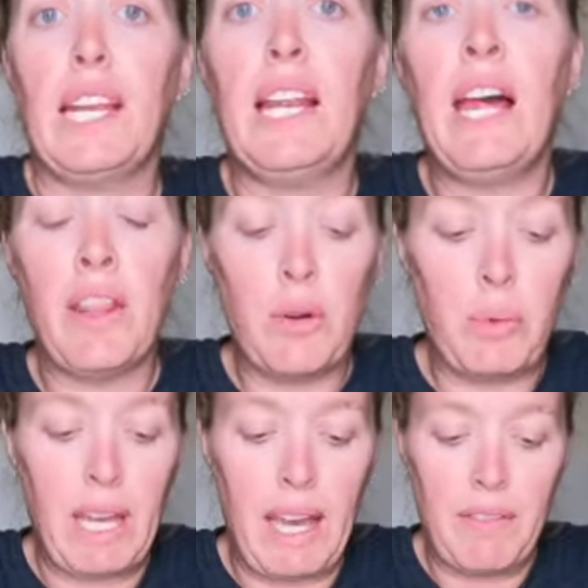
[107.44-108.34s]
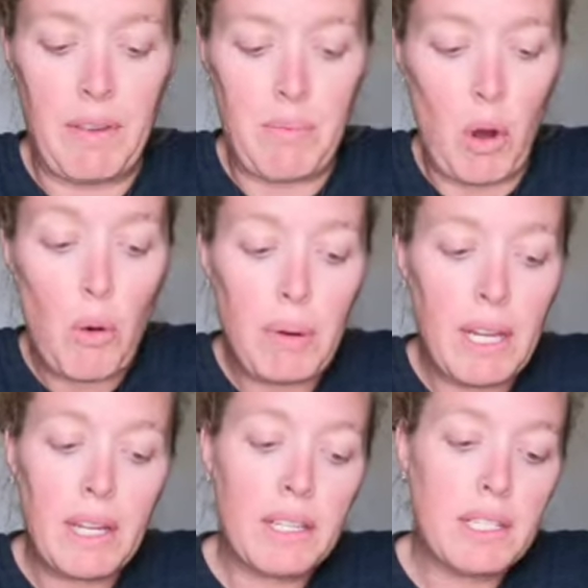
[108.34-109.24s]
now that we have them
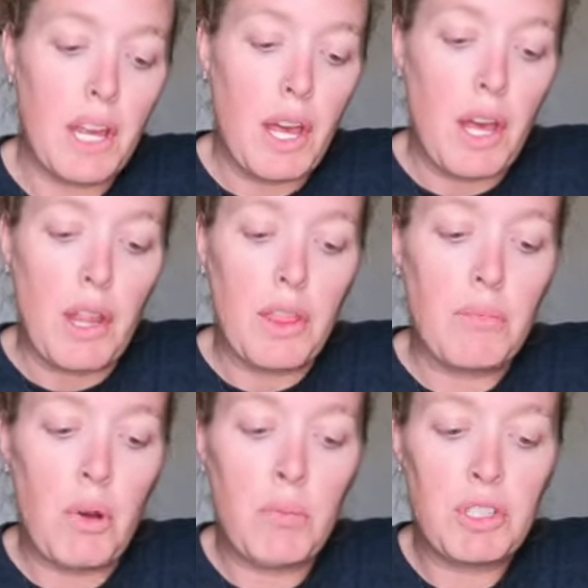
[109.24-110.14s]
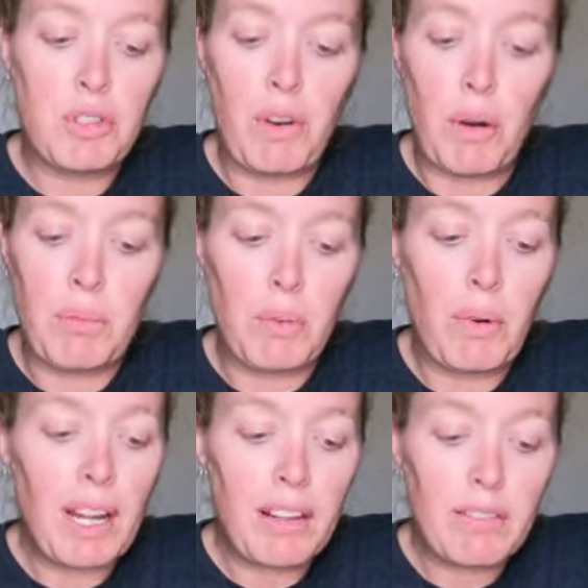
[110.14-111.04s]
open, the moment you've all been
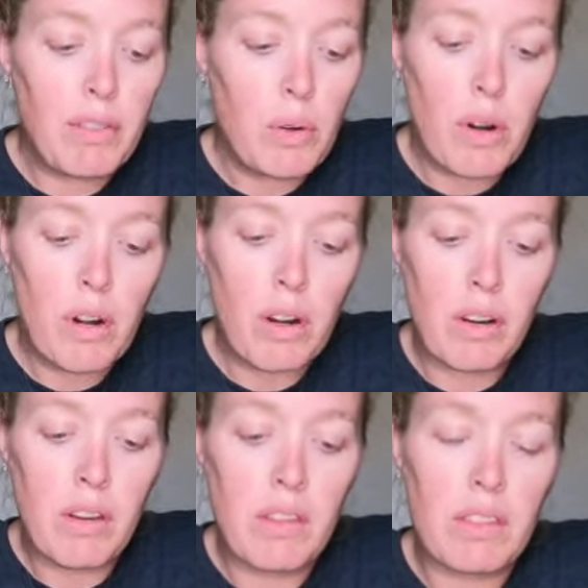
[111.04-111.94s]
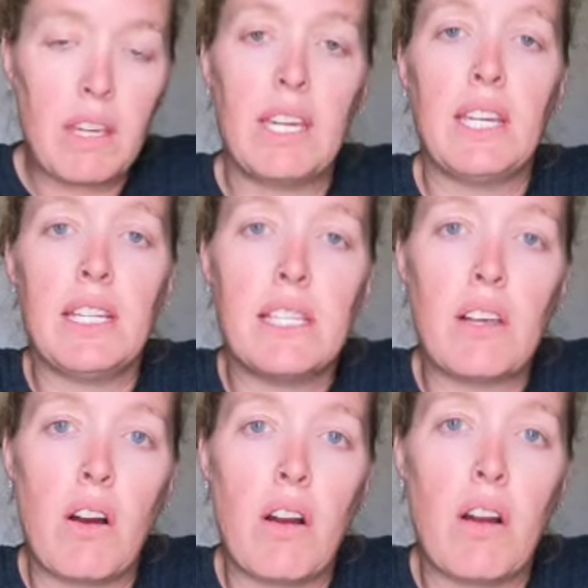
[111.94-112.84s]
waiting for, these
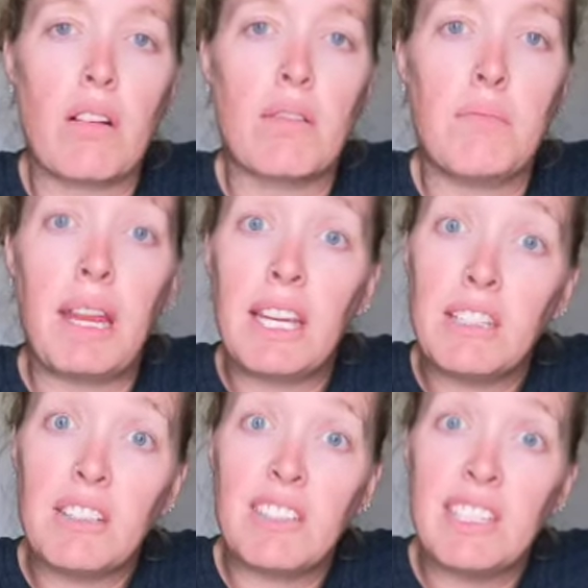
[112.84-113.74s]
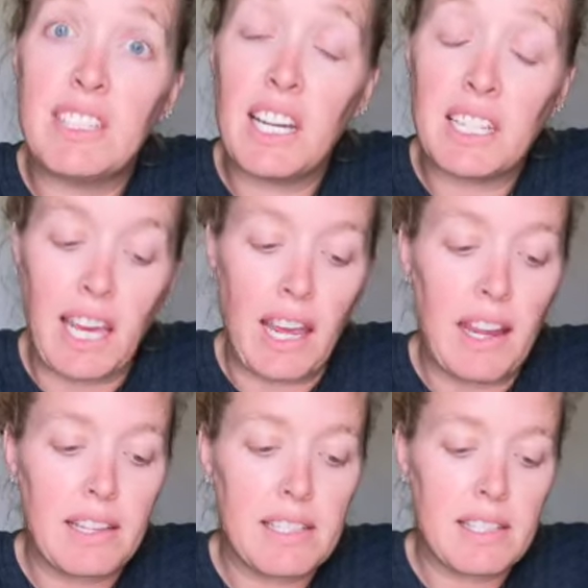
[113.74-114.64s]
are mandarin duck
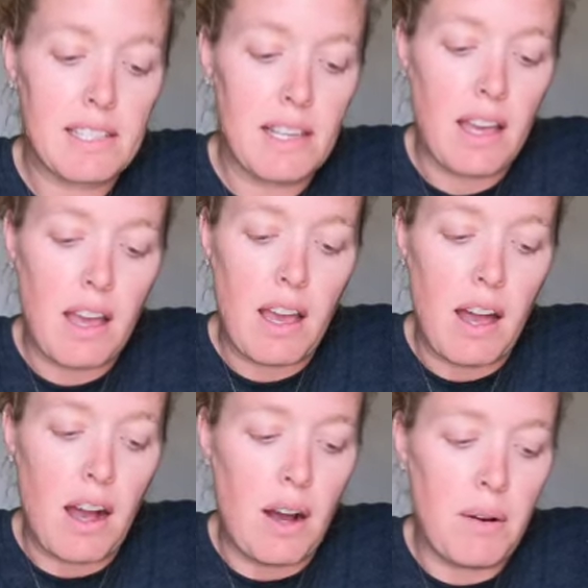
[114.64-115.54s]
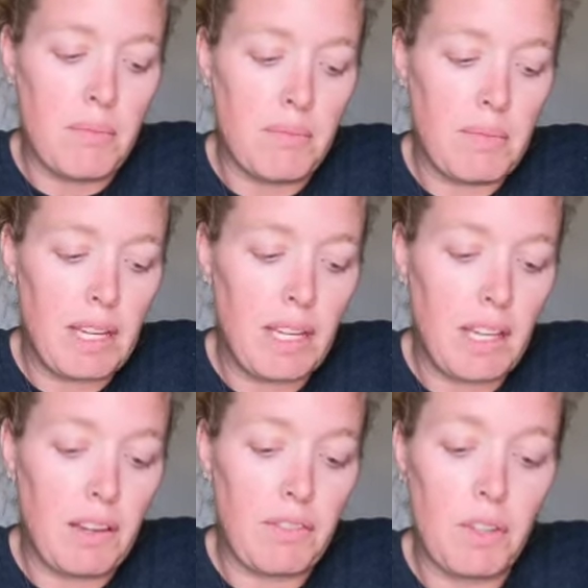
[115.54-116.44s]
eggs.
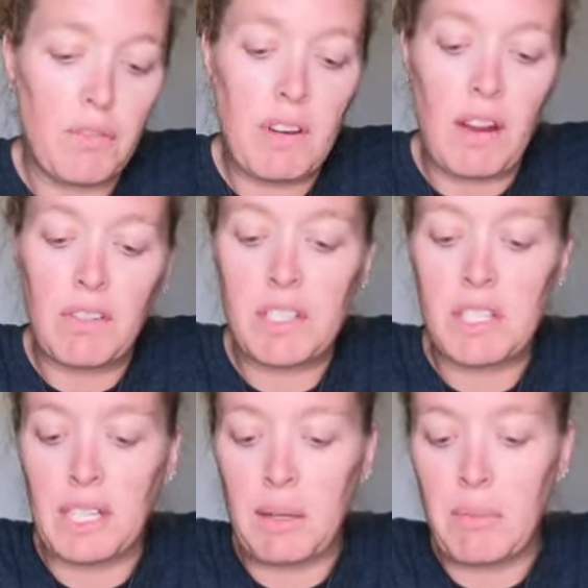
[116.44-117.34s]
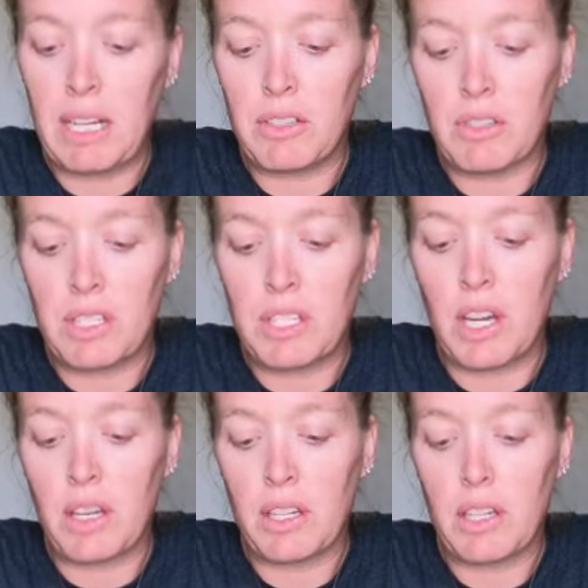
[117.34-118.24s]
If you've never seen a mandarin
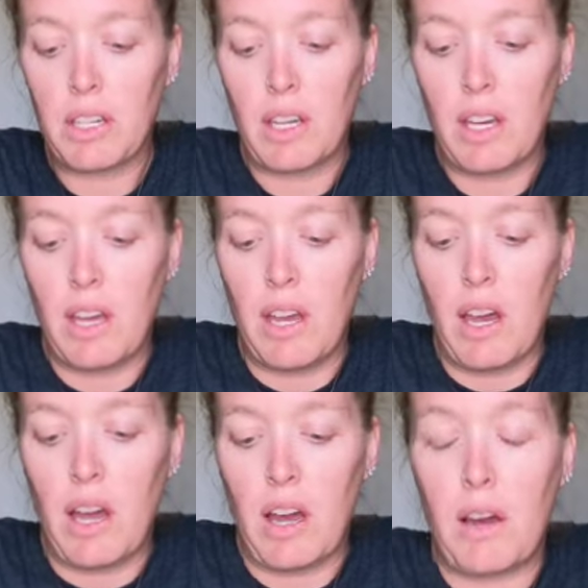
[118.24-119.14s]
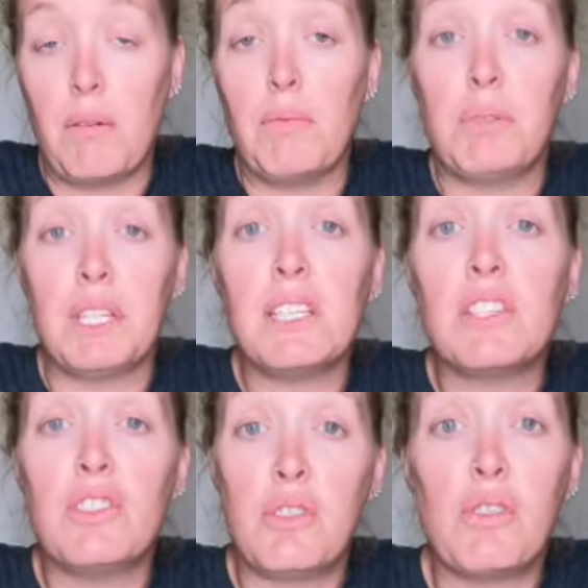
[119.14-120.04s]
duck,
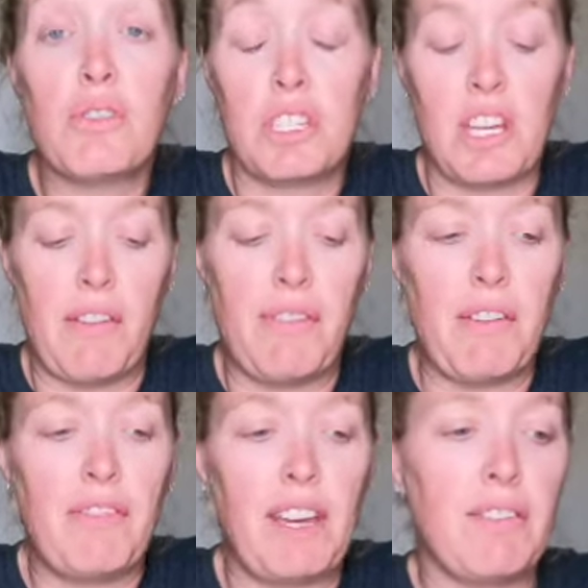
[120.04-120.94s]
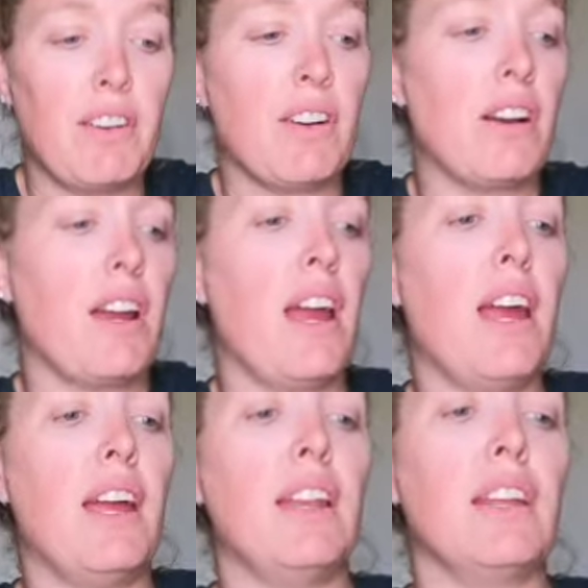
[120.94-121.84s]
please do yourself a favor
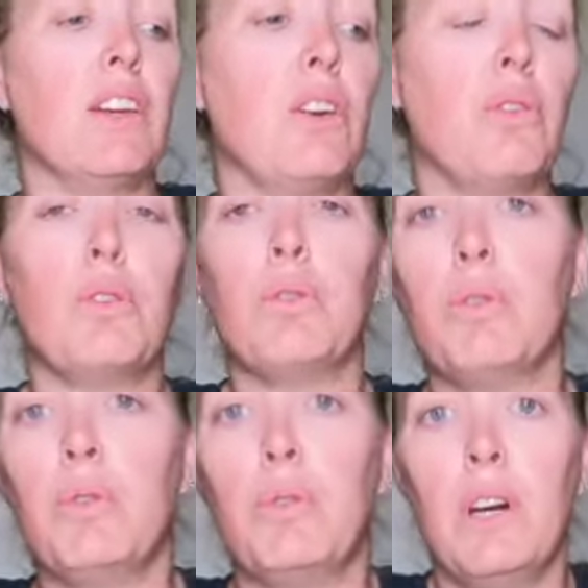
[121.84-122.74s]
and go Google,